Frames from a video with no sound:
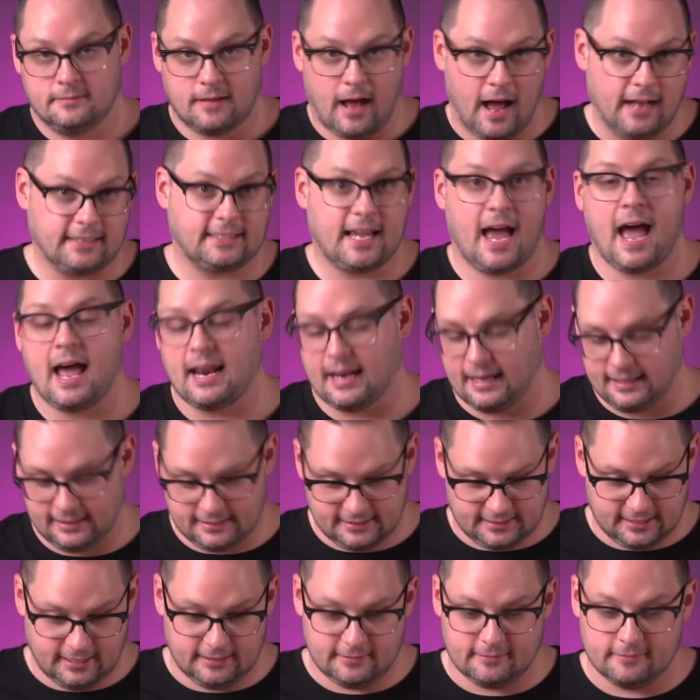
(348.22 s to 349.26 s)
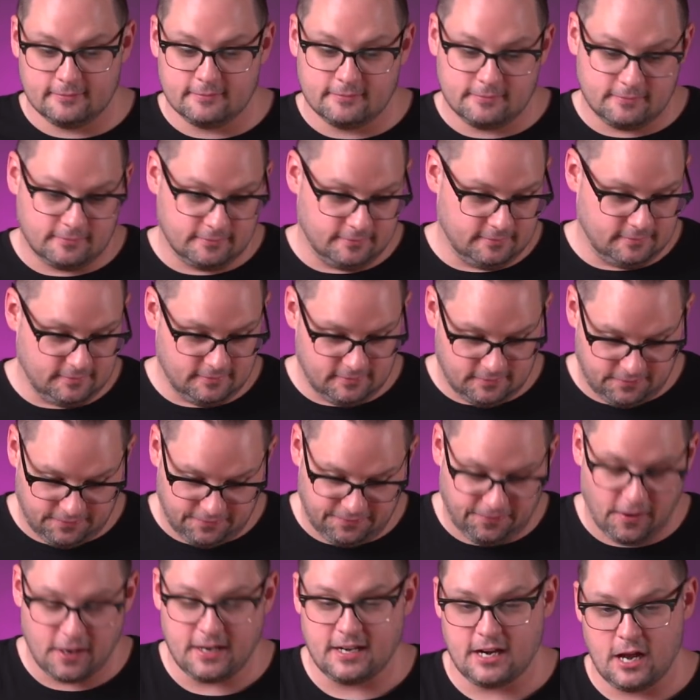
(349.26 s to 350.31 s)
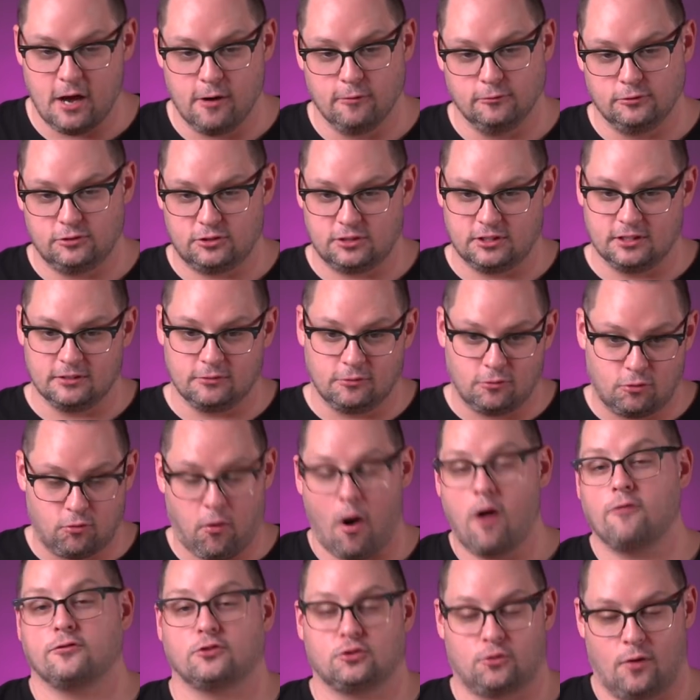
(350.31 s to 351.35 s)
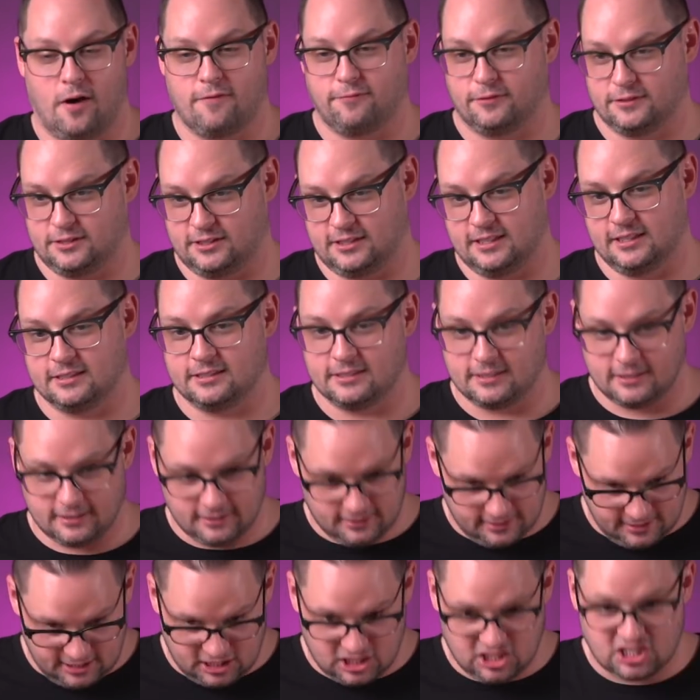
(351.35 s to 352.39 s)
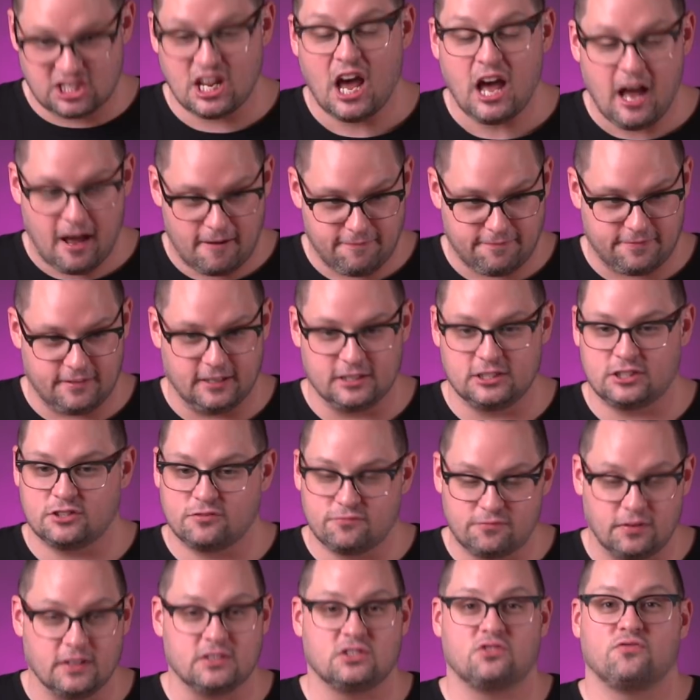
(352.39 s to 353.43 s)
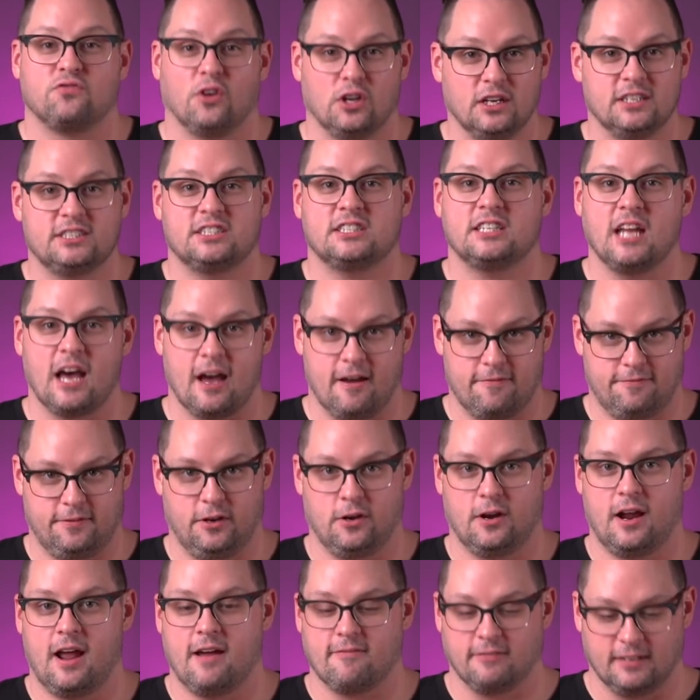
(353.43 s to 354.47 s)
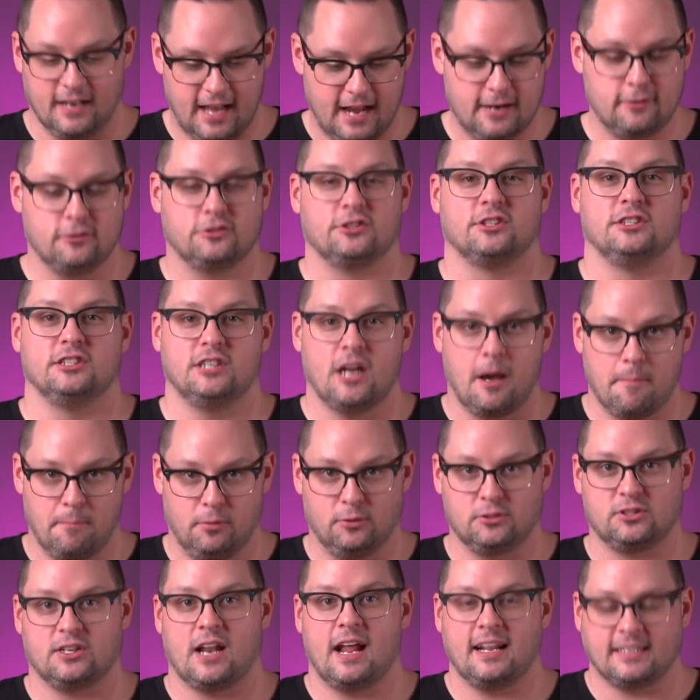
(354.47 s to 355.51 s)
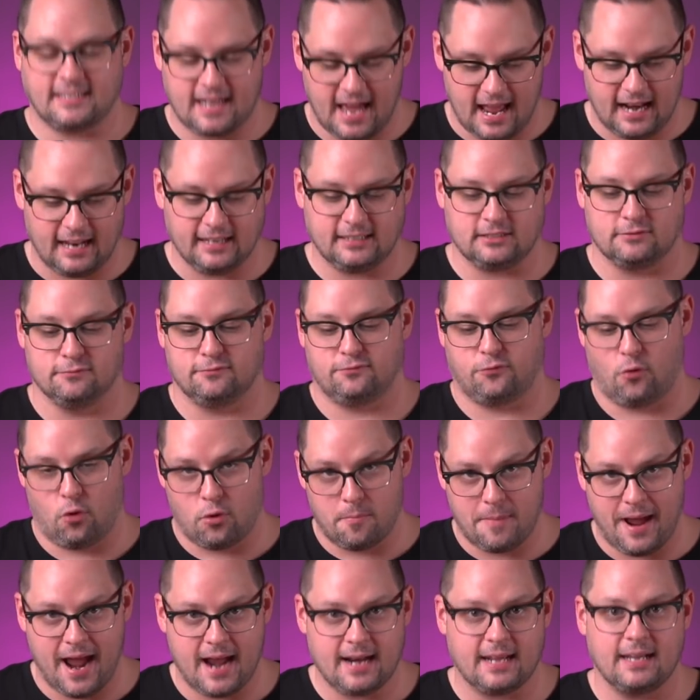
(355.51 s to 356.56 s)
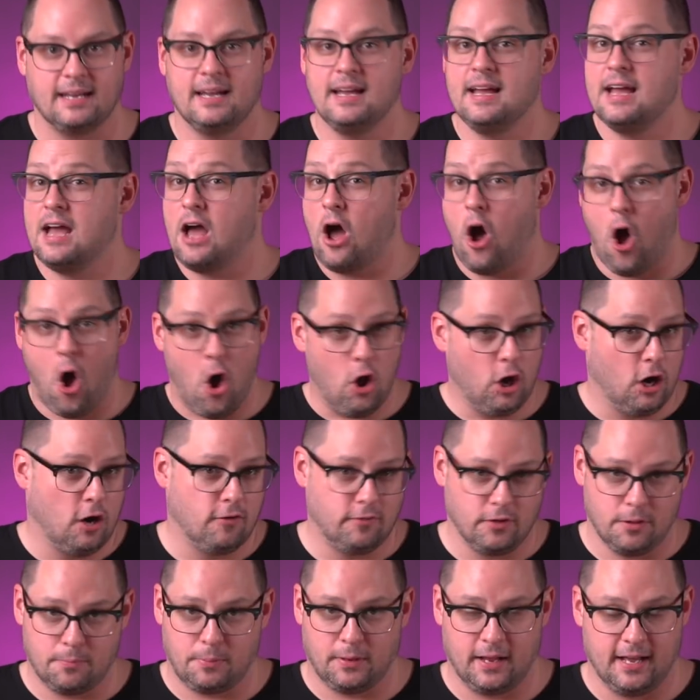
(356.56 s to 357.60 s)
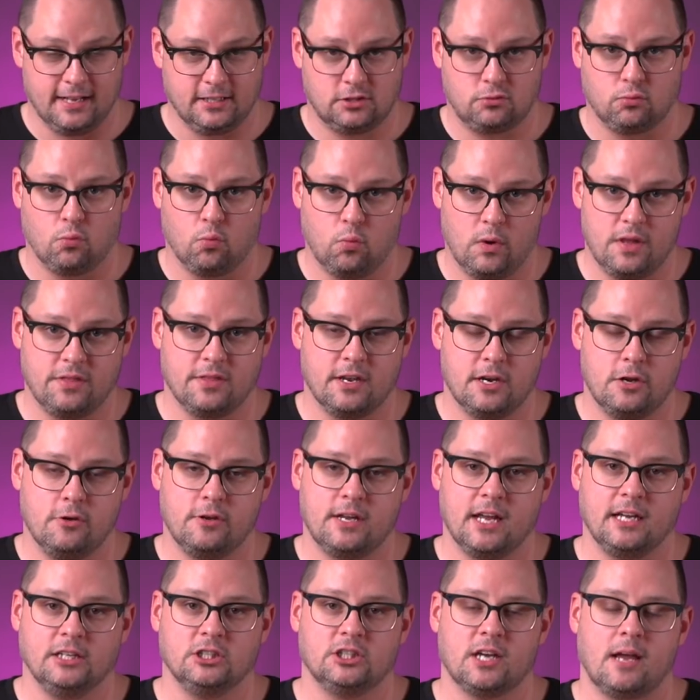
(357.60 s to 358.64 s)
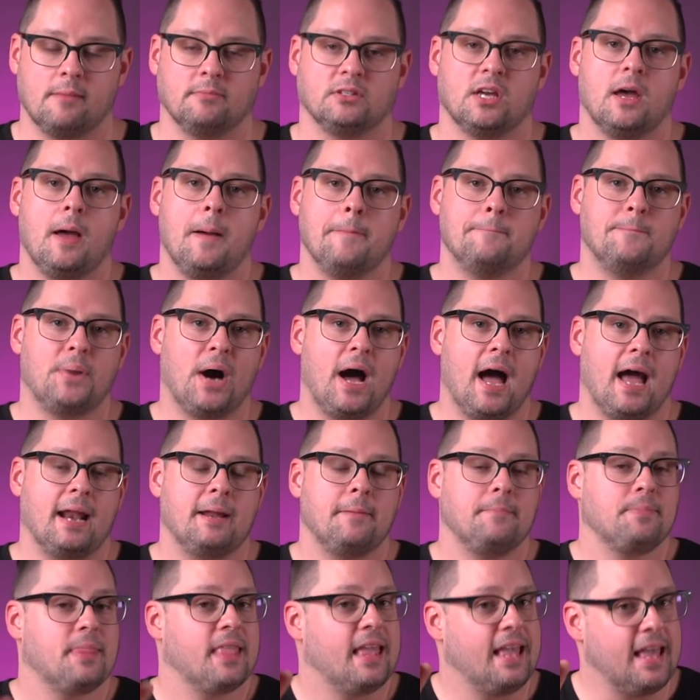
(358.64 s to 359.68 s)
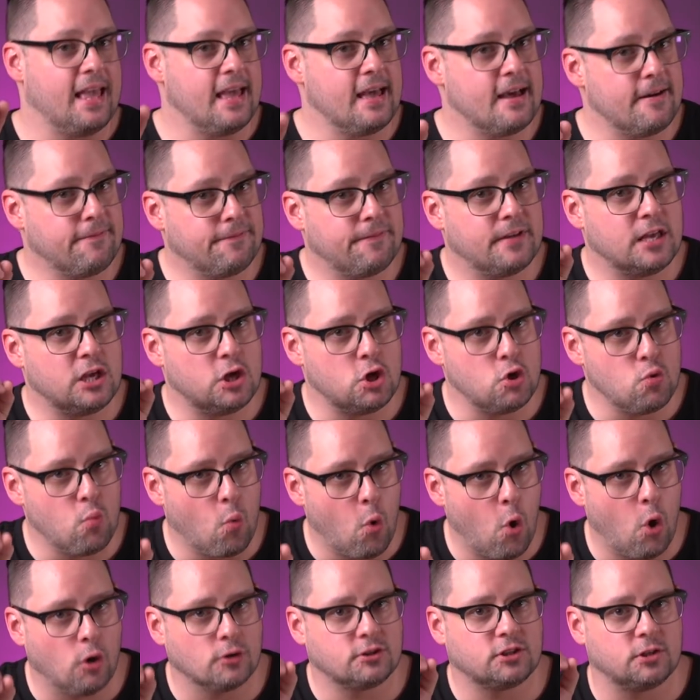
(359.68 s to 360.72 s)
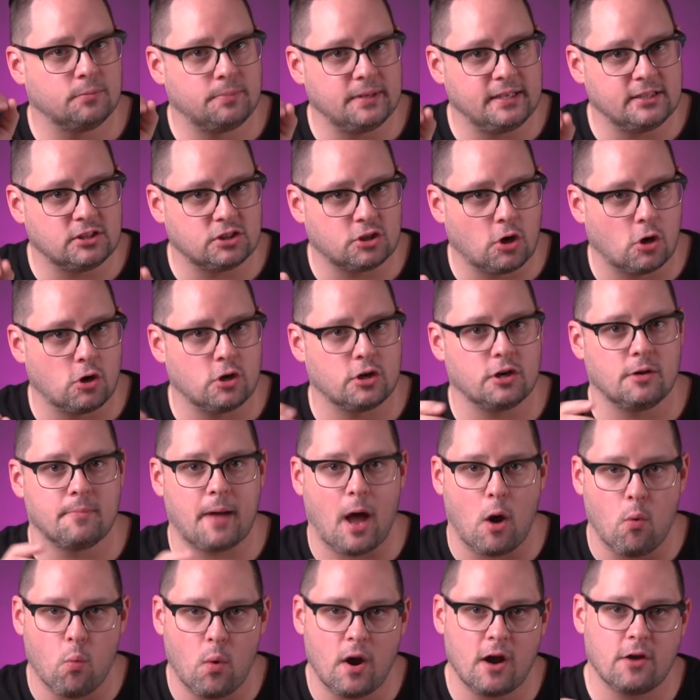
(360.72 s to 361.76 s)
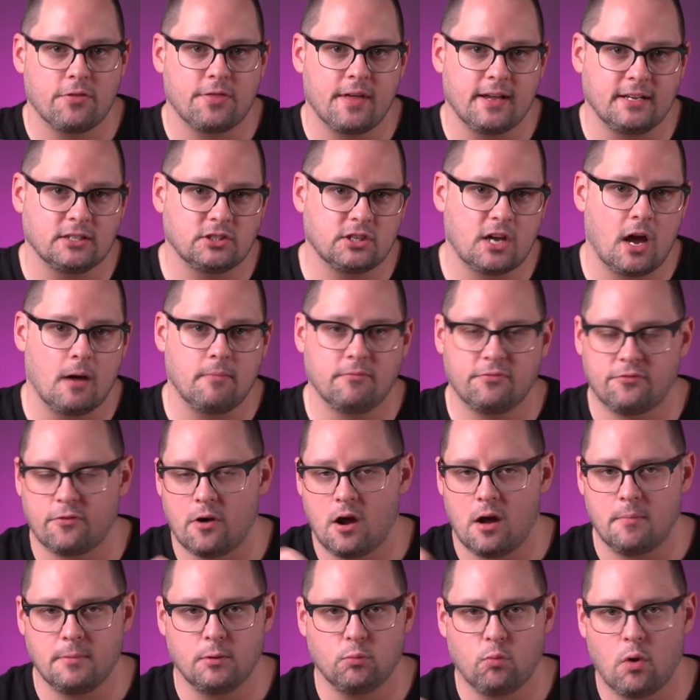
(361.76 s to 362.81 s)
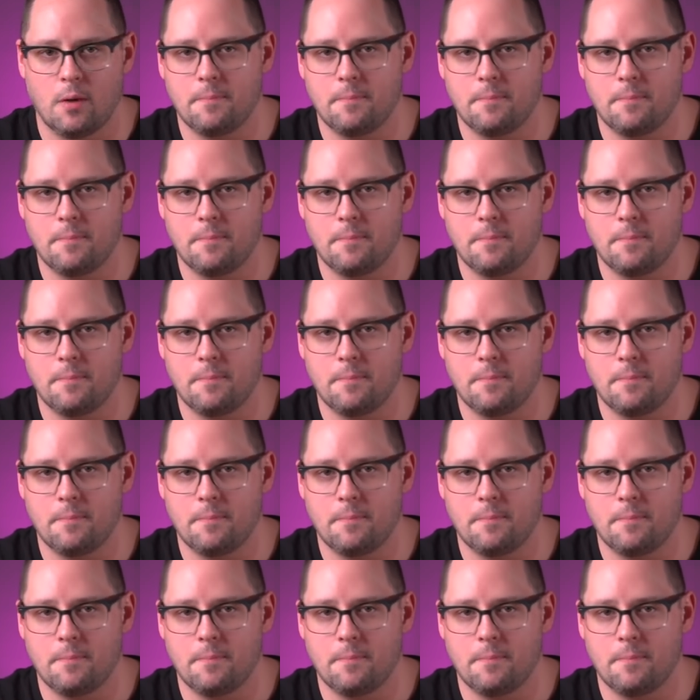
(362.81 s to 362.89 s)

italics and footnotes and cross-references and stuff. It's full of stuff. You're going to have letters and numbers and italics and formatting all over the place with the New King James. But if you want to be certain about where things come from and